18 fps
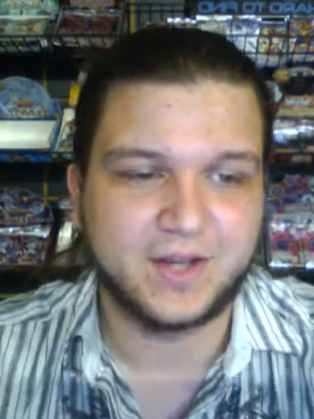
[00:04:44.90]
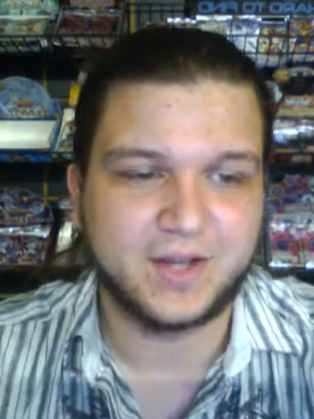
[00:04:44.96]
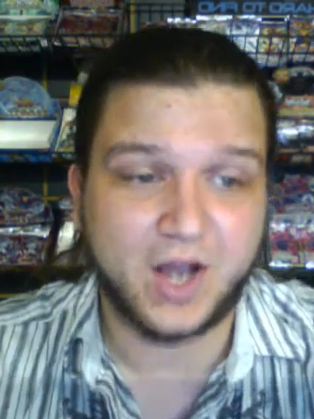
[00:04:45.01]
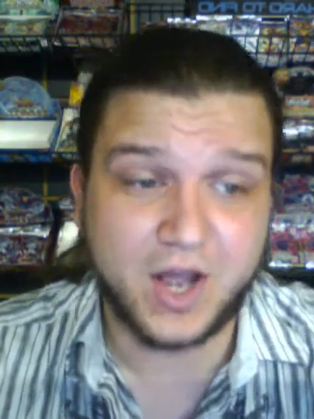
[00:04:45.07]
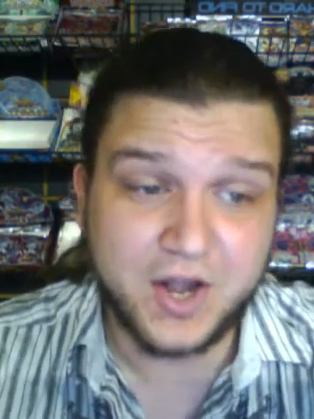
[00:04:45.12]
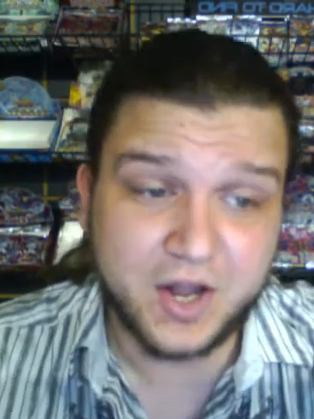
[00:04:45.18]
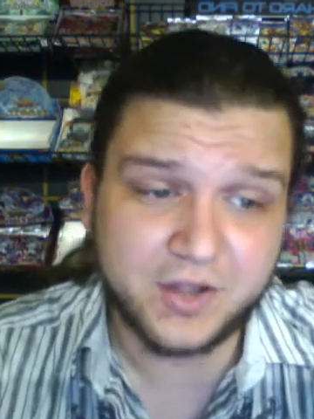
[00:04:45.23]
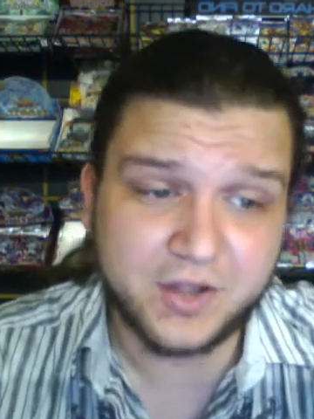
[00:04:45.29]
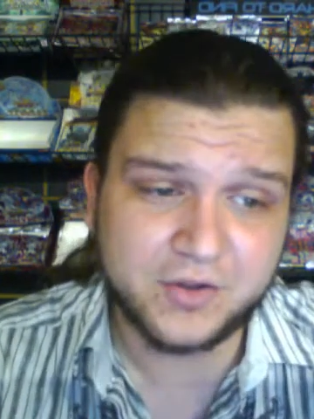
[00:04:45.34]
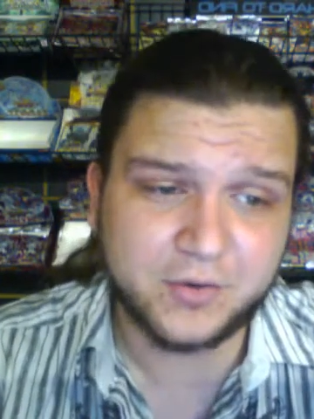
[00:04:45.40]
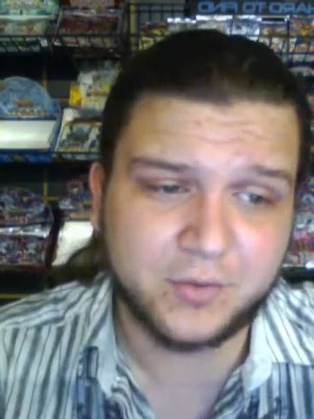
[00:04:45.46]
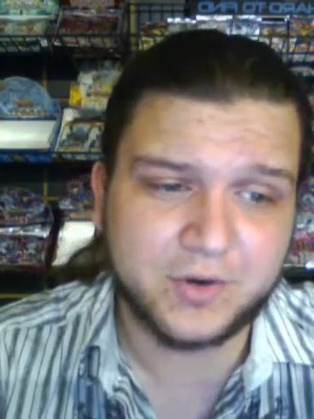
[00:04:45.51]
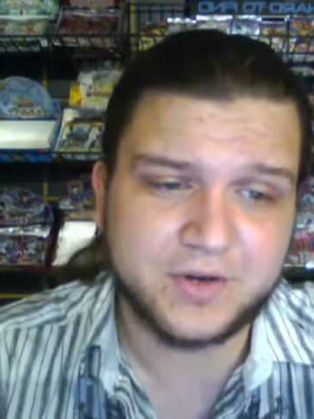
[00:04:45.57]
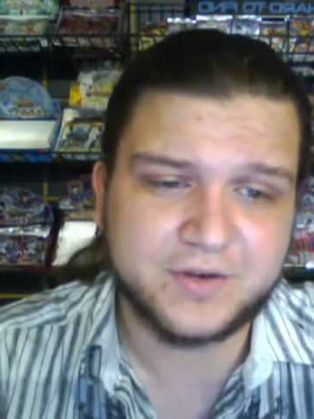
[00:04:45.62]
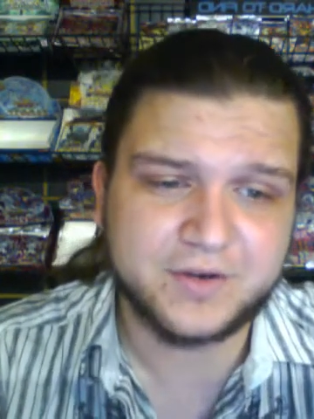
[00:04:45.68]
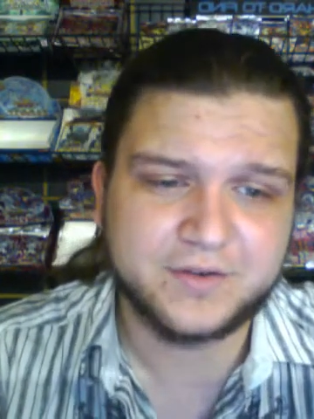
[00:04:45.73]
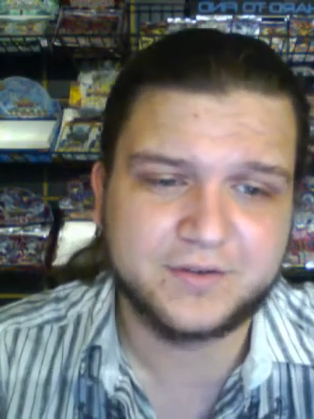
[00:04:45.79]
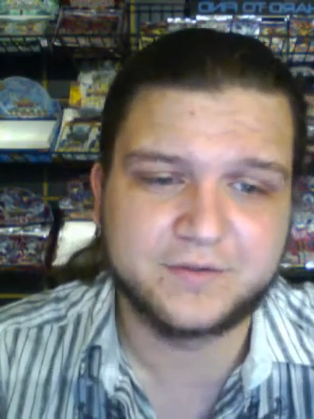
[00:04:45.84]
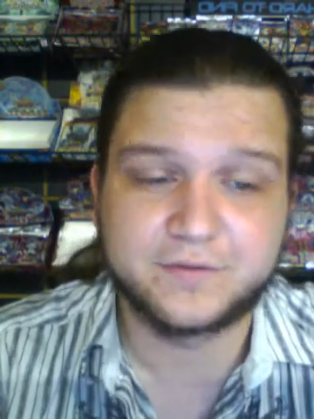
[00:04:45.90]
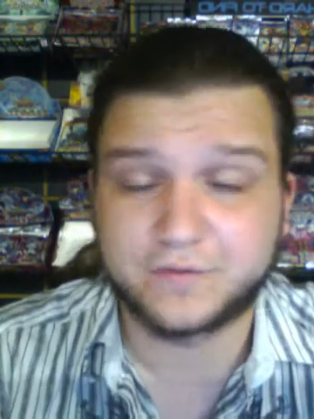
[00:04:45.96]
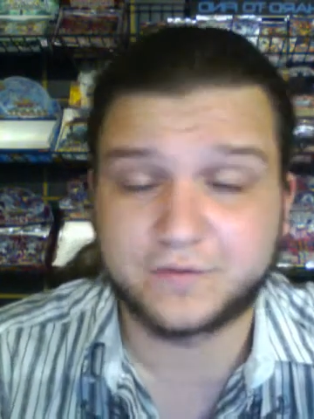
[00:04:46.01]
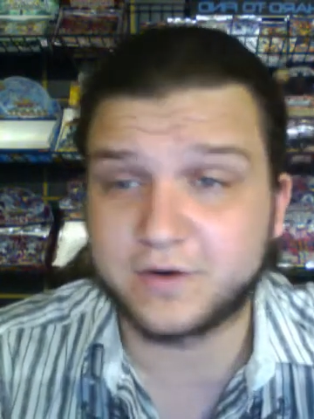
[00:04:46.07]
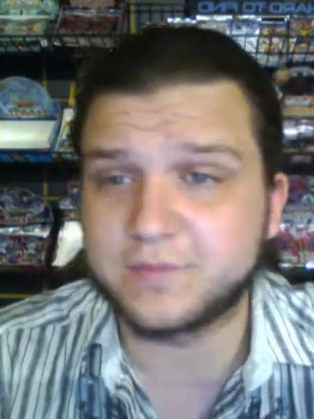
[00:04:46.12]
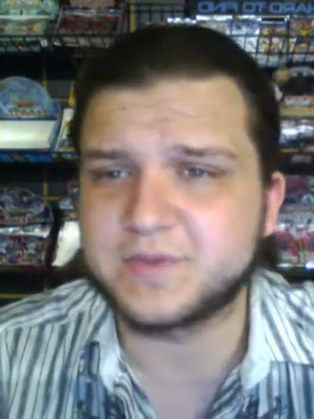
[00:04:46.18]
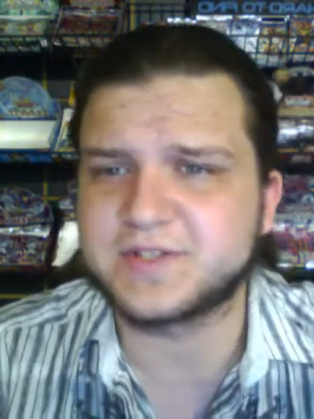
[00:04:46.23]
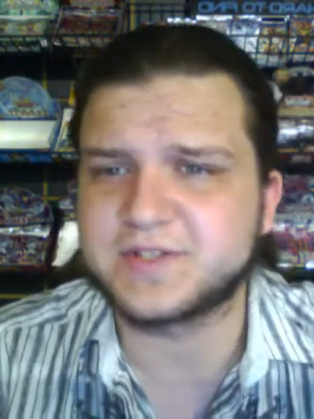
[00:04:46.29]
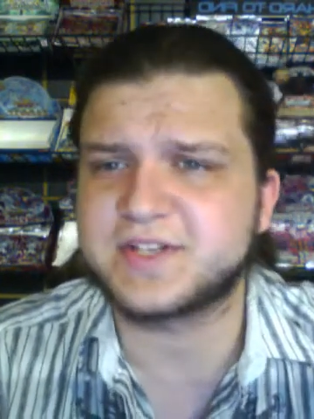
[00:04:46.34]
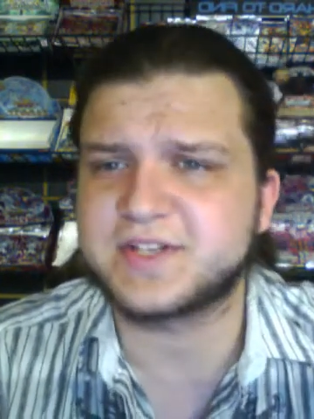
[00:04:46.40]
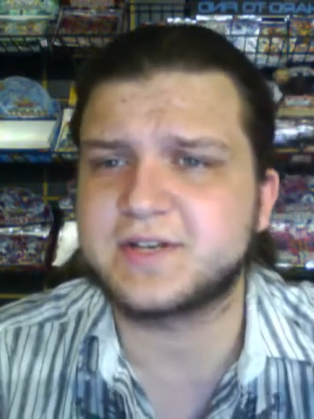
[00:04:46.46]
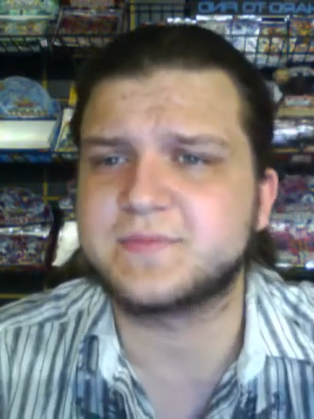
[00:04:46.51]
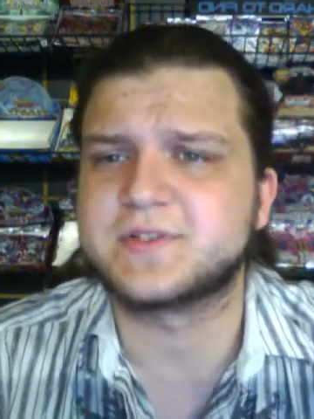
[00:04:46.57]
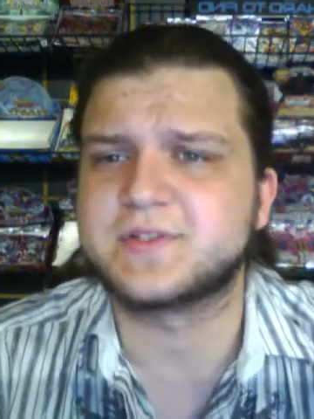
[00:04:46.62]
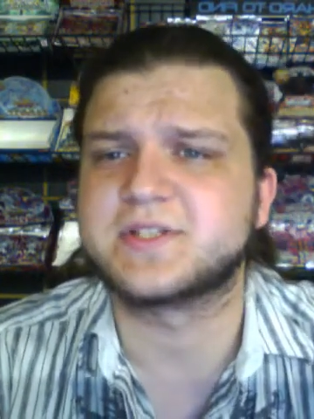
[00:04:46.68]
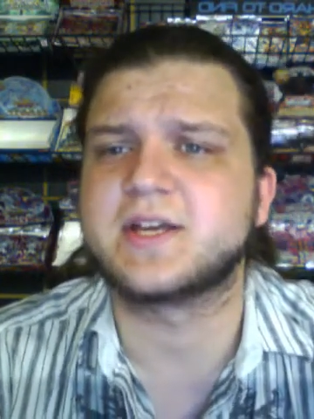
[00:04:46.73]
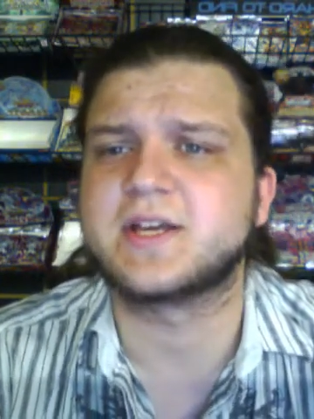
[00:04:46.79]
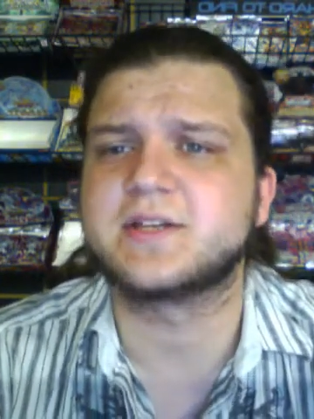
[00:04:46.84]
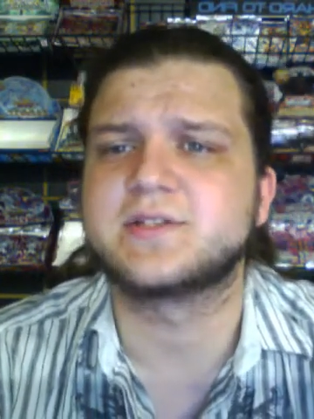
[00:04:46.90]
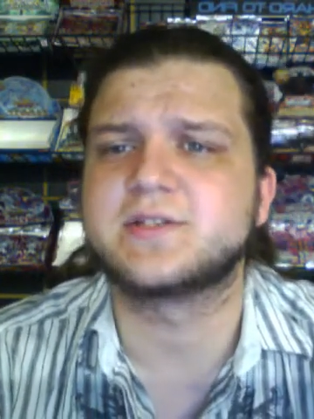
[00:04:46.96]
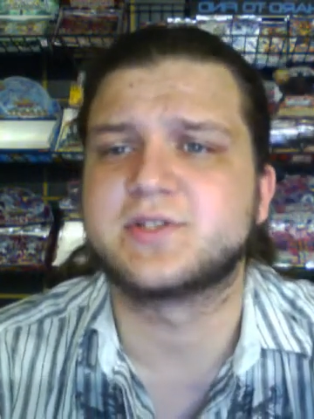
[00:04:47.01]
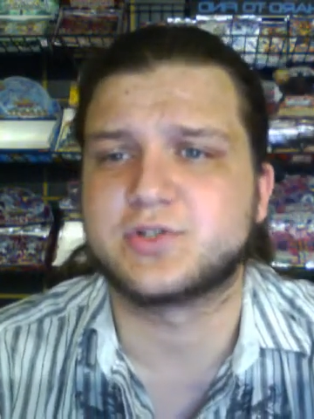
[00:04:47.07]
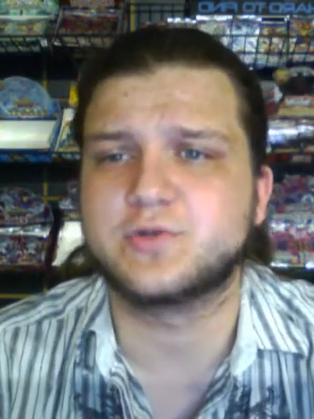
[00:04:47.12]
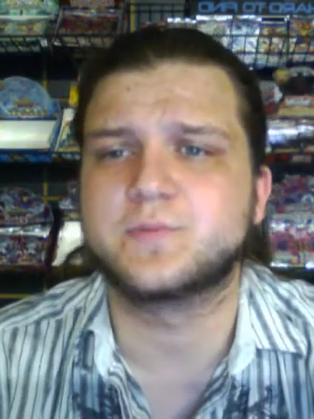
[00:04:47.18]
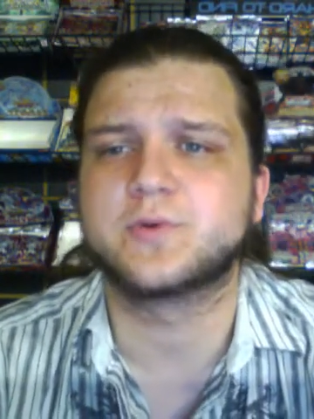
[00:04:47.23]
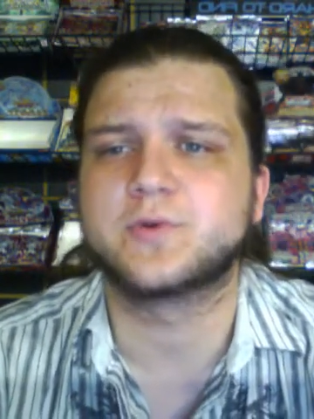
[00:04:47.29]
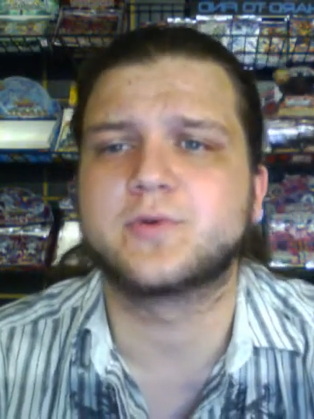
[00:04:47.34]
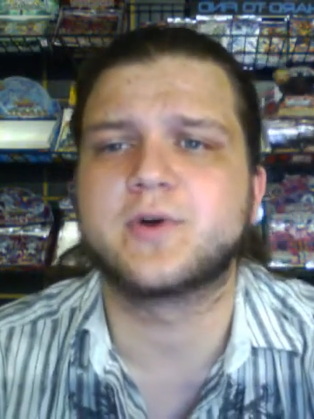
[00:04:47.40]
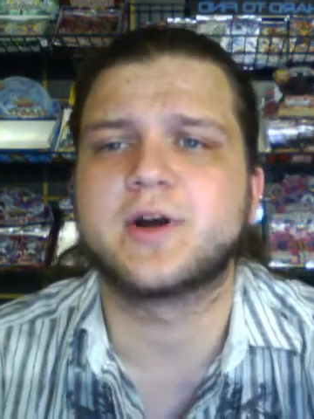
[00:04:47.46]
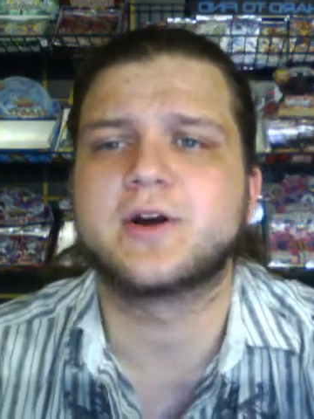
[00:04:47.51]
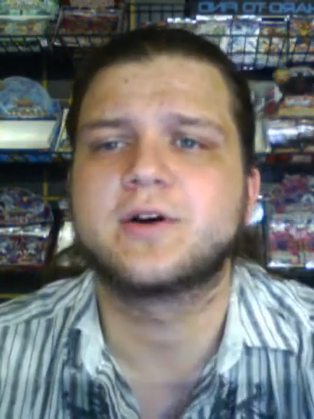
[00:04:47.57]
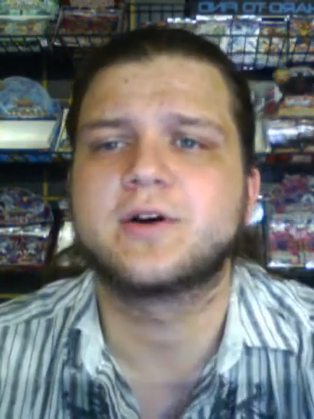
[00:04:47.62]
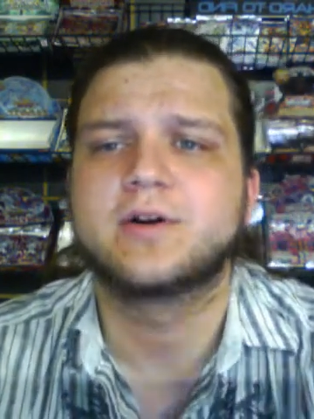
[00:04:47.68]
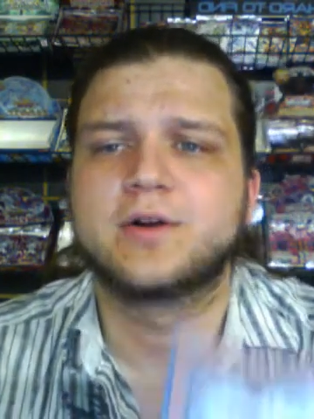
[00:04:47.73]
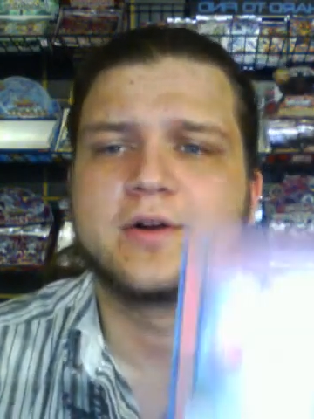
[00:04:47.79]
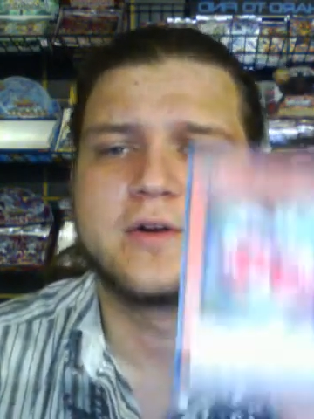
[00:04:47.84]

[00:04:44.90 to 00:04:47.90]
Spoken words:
Another one from the same set, super rare,